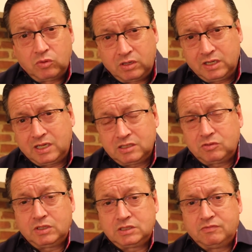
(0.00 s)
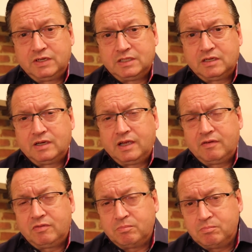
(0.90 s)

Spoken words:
When I get direct to vendor, I have a